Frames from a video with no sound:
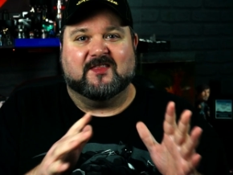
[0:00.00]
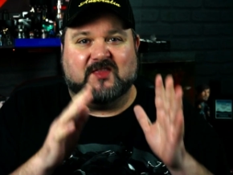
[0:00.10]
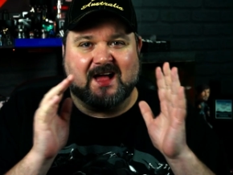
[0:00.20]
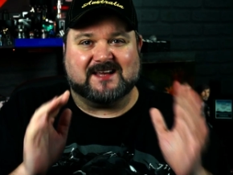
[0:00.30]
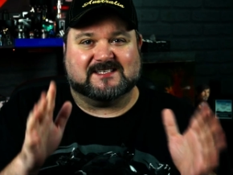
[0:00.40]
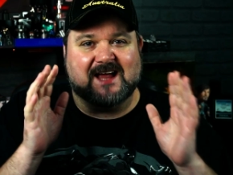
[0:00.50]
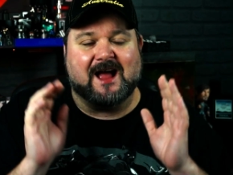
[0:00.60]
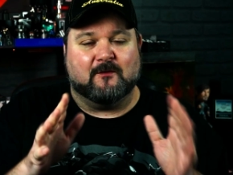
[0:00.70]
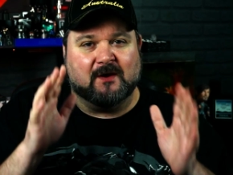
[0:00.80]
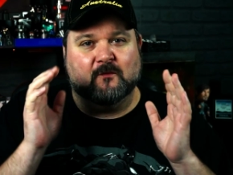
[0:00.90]
That's
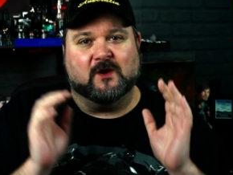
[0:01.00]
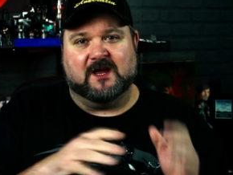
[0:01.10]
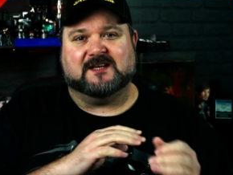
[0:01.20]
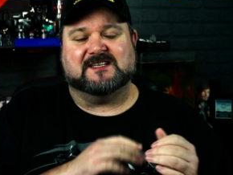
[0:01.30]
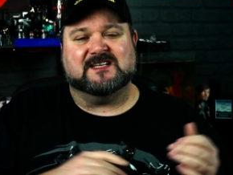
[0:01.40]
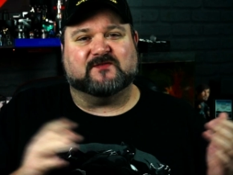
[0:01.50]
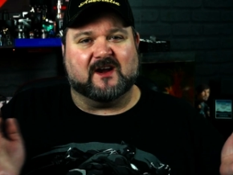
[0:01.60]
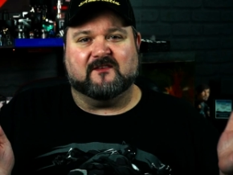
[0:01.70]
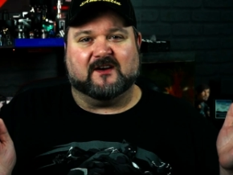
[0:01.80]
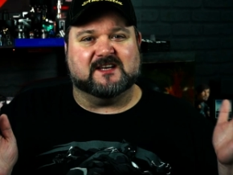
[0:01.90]
how it works, and it's
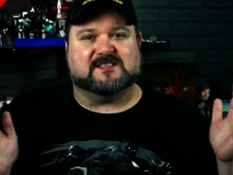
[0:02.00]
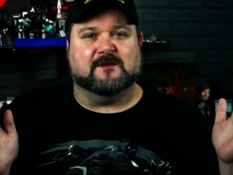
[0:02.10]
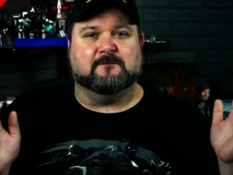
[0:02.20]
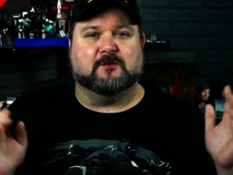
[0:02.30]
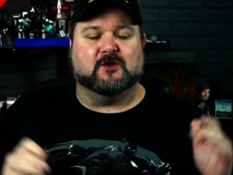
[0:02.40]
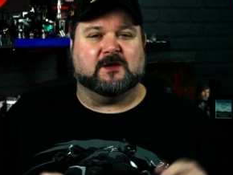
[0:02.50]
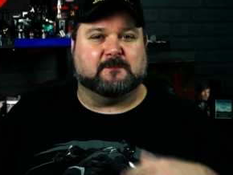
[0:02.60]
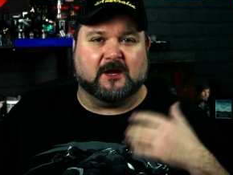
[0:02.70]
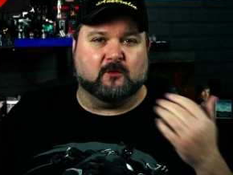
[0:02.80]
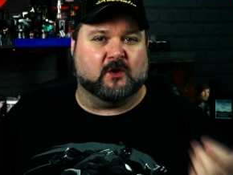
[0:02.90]
very, very simple. You
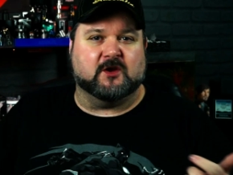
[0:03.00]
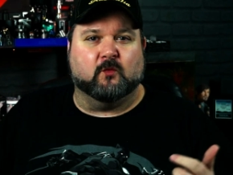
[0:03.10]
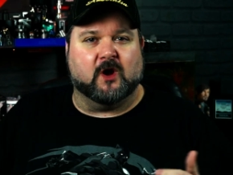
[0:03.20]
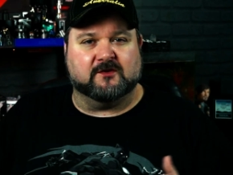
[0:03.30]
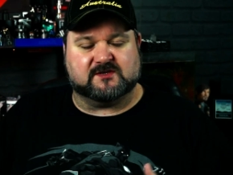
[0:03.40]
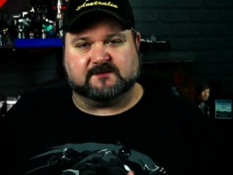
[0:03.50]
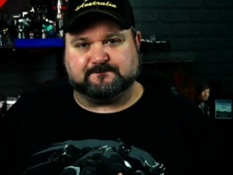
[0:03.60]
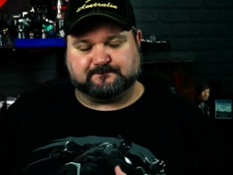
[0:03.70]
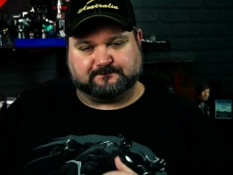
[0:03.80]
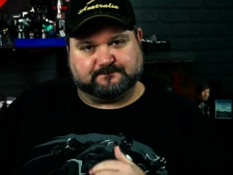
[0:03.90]
pick what you want,
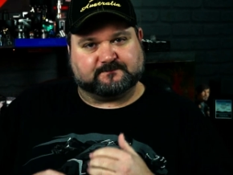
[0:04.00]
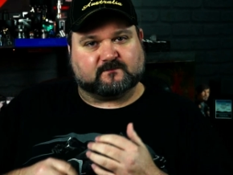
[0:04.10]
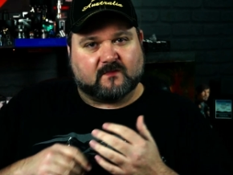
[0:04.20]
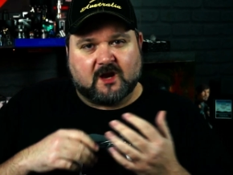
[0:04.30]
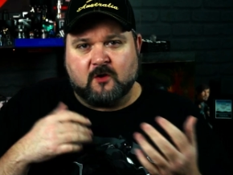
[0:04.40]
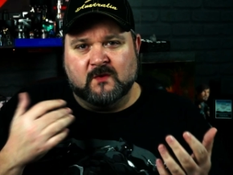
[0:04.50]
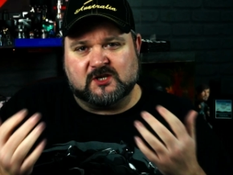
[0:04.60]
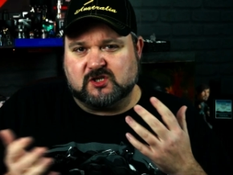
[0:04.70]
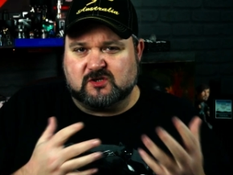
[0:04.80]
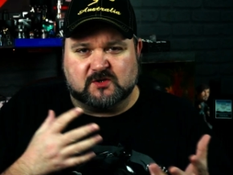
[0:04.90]

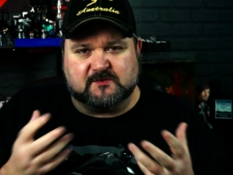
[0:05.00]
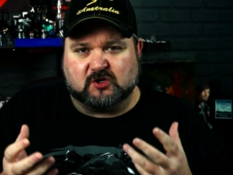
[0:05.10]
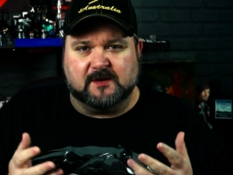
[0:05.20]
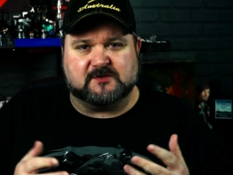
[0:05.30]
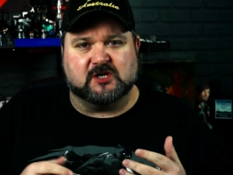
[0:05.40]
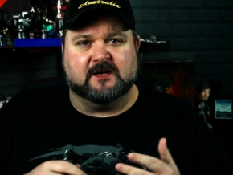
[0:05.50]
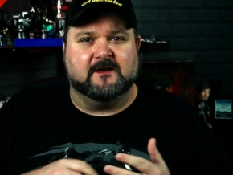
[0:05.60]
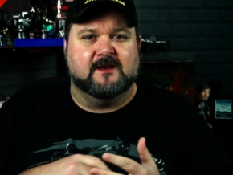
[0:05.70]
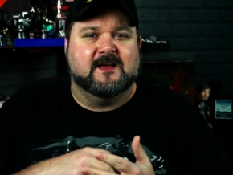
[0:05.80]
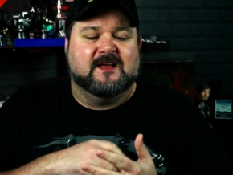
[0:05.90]
which
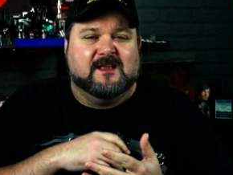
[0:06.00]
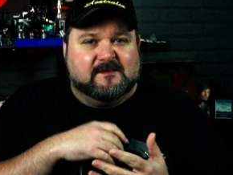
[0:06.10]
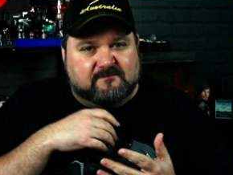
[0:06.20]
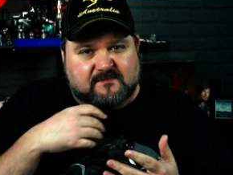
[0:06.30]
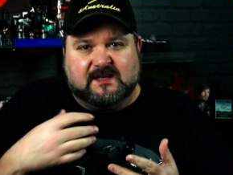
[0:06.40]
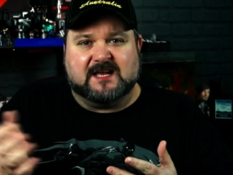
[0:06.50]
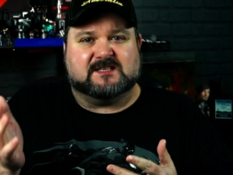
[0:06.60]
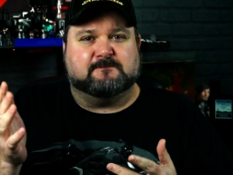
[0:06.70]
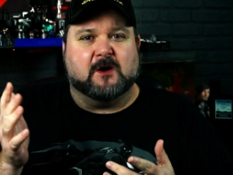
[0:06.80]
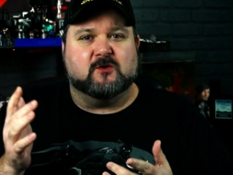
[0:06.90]
subscription
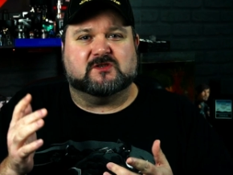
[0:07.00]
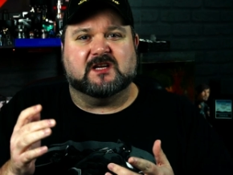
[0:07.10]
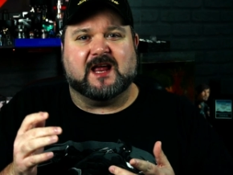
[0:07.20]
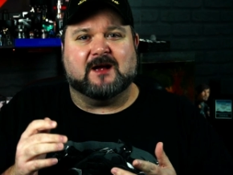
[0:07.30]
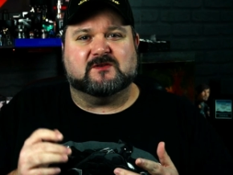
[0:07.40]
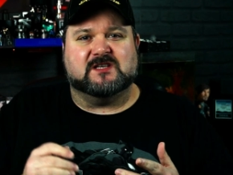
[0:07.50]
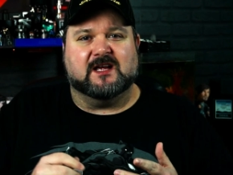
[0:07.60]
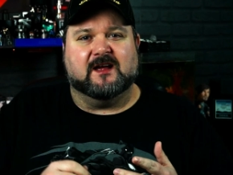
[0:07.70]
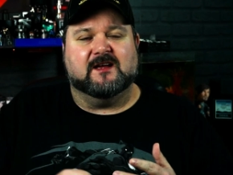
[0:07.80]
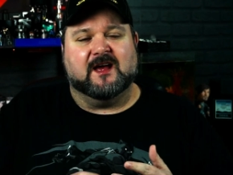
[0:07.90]
gets posted out to
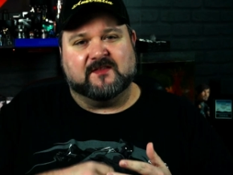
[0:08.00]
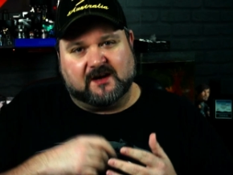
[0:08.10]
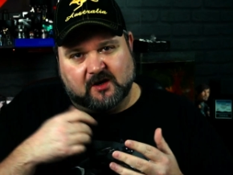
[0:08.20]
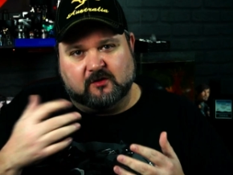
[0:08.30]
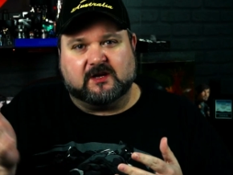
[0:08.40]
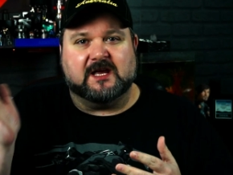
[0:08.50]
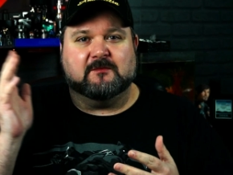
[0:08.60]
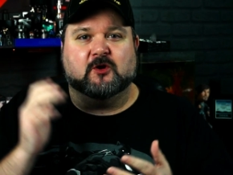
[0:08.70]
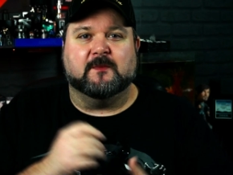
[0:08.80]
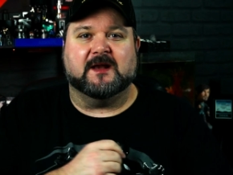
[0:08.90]
you and then it'll
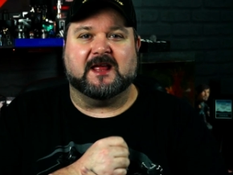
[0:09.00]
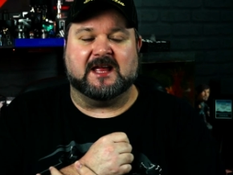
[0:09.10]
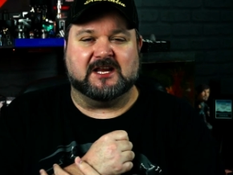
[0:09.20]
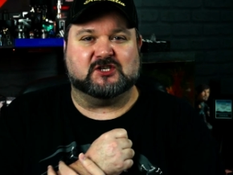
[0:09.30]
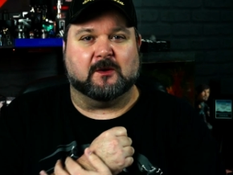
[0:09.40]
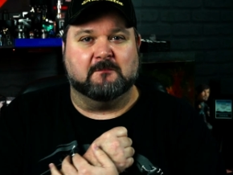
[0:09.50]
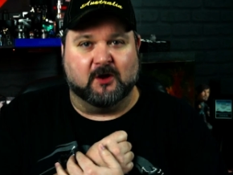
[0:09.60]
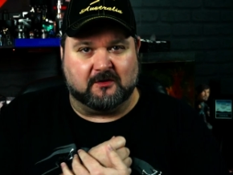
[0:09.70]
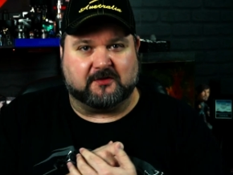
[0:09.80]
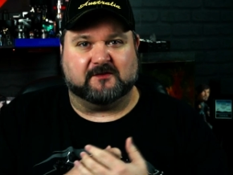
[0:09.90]
keep coming each
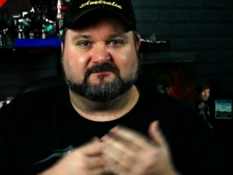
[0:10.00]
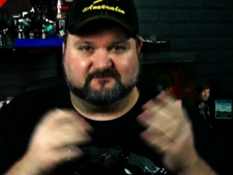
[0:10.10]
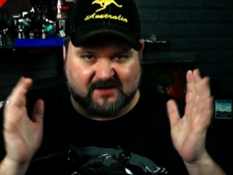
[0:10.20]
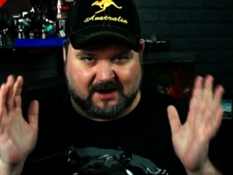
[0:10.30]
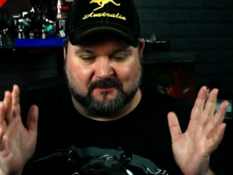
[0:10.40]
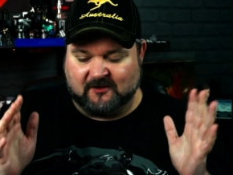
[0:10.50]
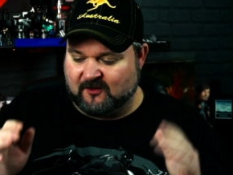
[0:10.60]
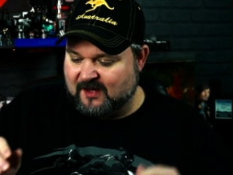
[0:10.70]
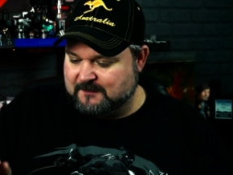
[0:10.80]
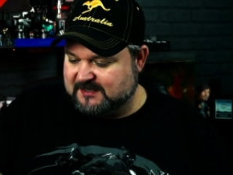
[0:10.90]
month. Right, we've
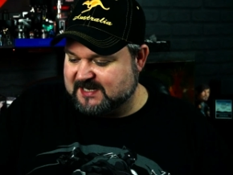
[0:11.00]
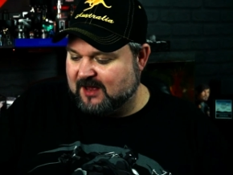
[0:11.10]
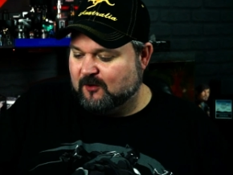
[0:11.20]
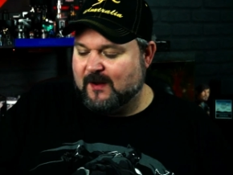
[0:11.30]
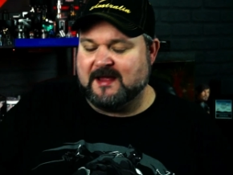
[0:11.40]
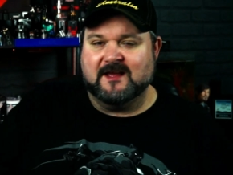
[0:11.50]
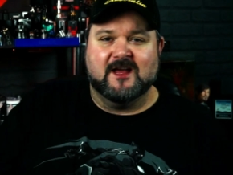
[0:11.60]
got that bit out of the way.